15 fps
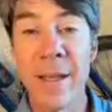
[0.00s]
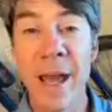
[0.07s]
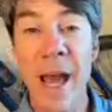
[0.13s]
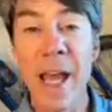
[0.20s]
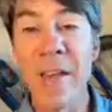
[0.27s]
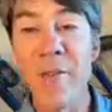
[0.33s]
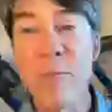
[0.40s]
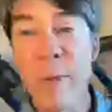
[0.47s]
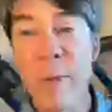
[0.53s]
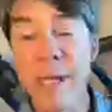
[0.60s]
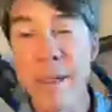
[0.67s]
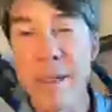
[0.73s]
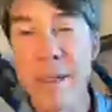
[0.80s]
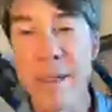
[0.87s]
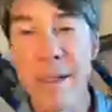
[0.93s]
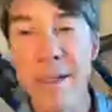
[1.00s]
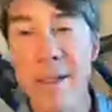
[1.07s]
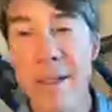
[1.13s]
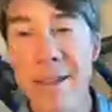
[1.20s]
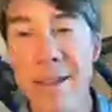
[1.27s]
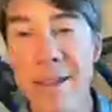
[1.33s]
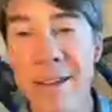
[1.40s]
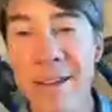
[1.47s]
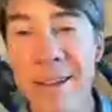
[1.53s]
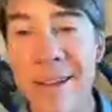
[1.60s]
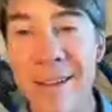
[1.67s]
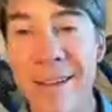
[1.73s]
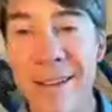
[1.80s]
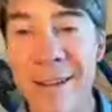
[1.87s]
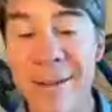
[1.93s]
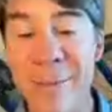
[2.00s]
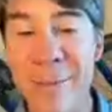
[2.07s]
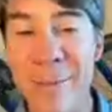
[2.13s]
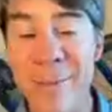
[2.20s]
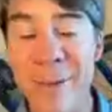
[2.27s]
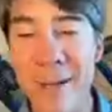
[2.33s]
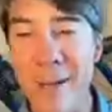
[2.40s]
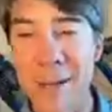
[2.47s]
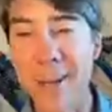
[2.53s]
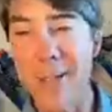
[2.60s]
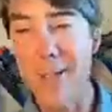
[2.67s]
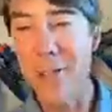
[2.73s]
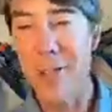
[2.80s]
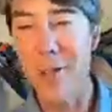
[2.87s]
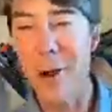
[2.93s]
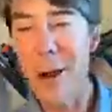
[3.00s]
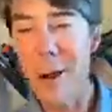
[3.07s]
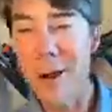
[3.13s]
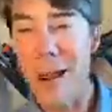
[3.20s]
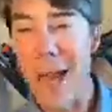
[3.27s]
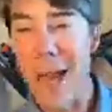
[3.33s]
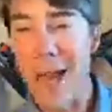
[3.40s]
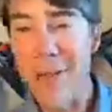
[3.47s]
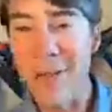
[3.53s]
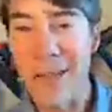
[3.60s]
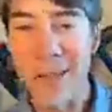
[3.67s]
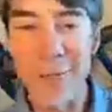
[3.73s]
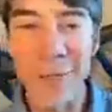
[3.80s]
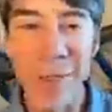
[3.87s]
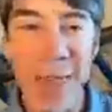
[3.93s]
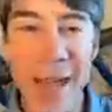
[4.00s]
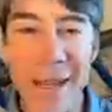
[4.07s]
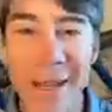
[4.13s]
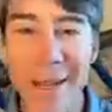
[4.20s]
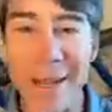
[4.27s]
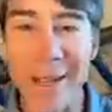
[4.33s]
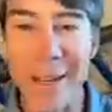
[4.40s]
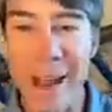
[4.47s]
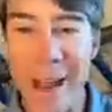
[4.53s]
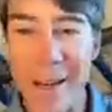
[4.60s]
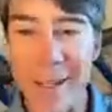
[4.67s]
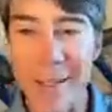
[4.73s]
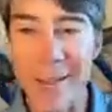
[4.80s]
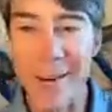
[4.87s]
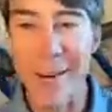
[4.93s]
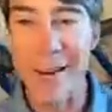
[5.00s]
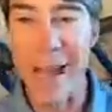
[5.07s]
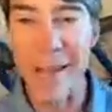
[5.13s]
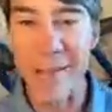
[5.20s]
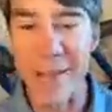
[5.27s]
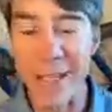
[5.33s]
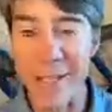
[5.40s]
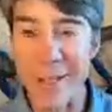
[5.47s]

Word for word: I have been a, a, a star athlete for that, and a not a star athlete.